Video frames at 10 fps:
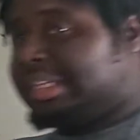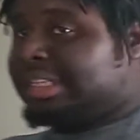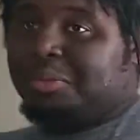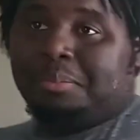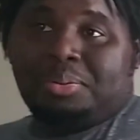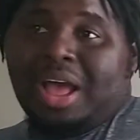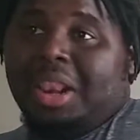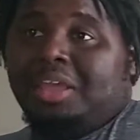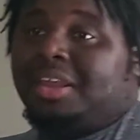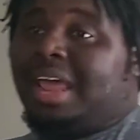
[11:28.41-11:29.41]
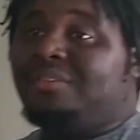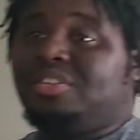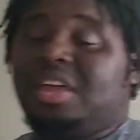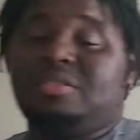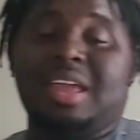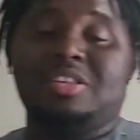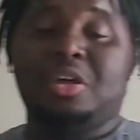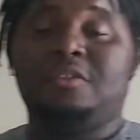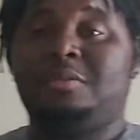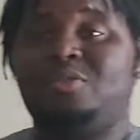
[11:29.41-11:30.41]
you probably could have a chance with
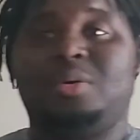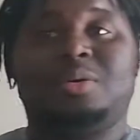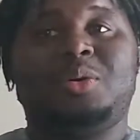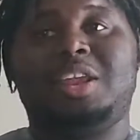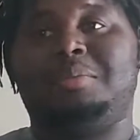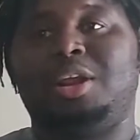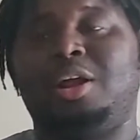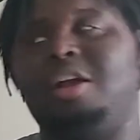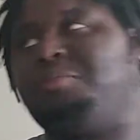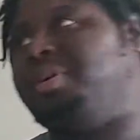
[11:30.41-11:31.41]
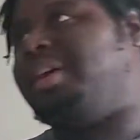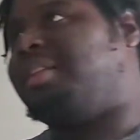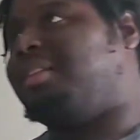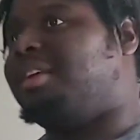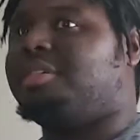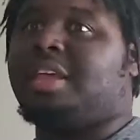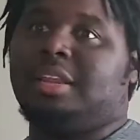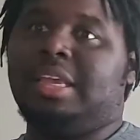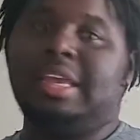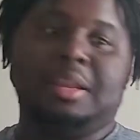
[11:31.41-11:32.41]
Dijakovic, especially with him being hurt. But against Keith
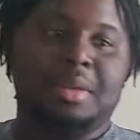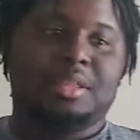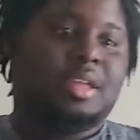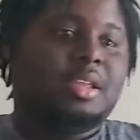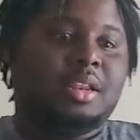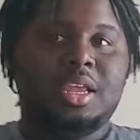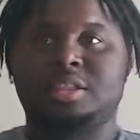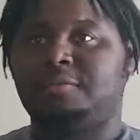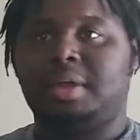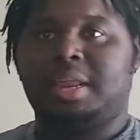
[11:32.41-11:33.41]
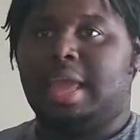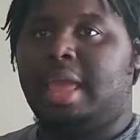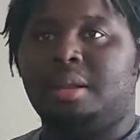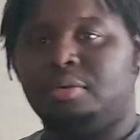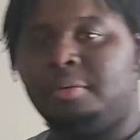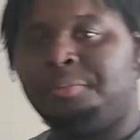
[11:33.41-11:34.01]
Lee in the mix, Keith Lee is a fucking animal.